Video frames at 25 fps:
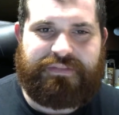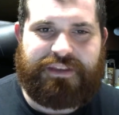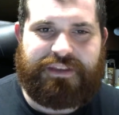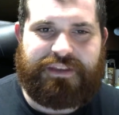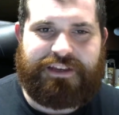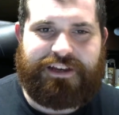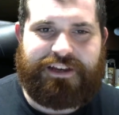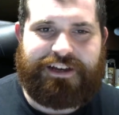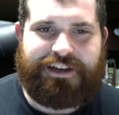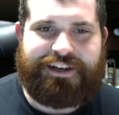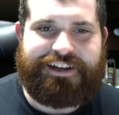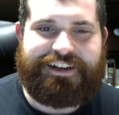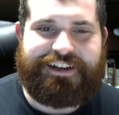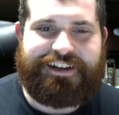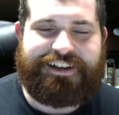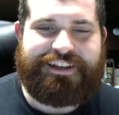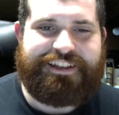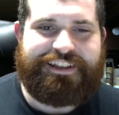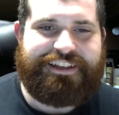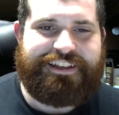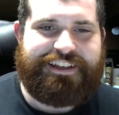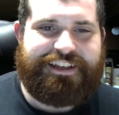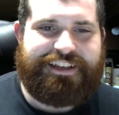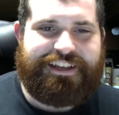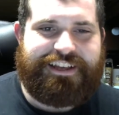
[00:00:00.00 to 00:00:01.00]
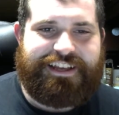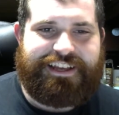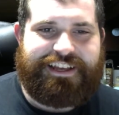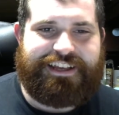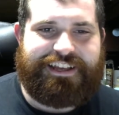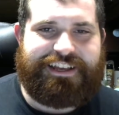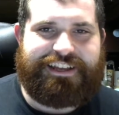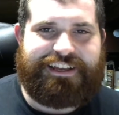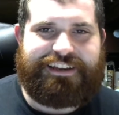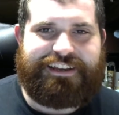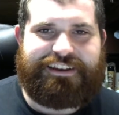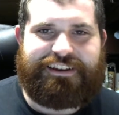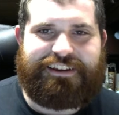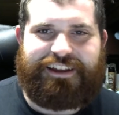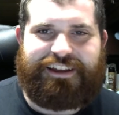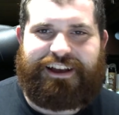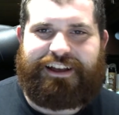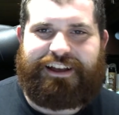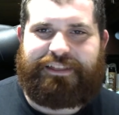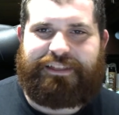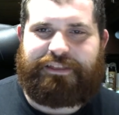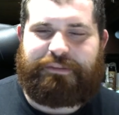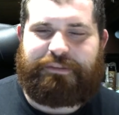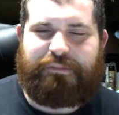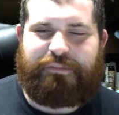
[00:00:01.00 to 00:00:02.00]
And
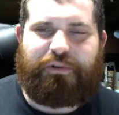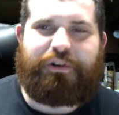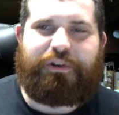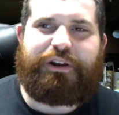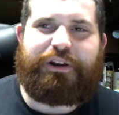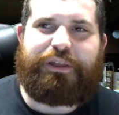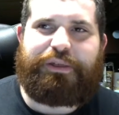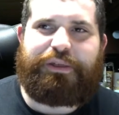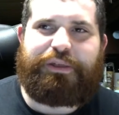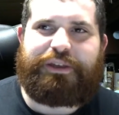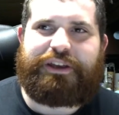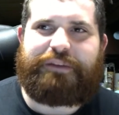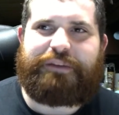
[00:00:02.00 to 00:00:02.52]
the more I think